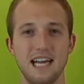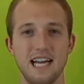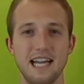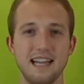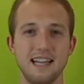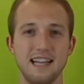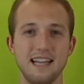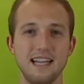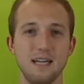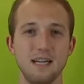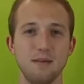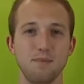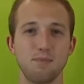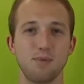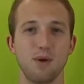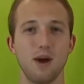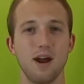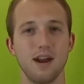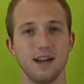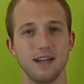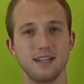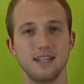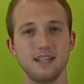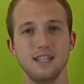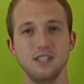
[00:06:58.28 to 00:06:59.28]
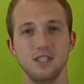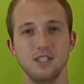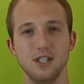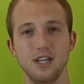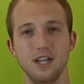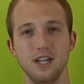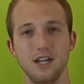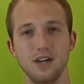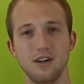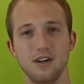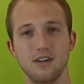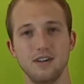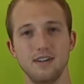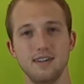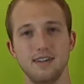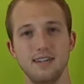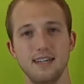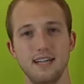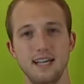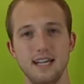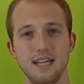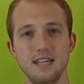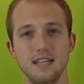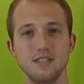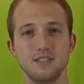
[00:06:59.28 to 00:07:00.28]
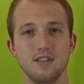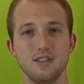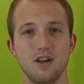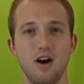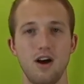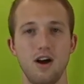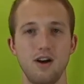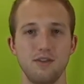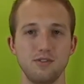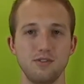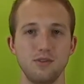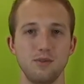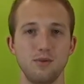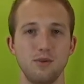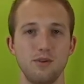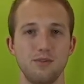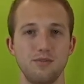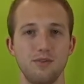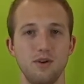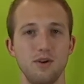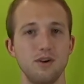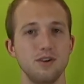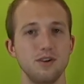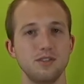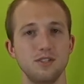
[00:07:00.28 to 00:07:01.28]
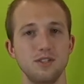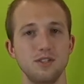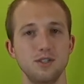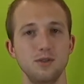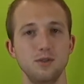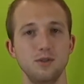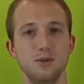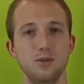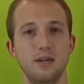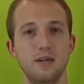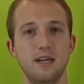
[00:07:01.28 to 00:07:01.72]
The product engineer is often referred to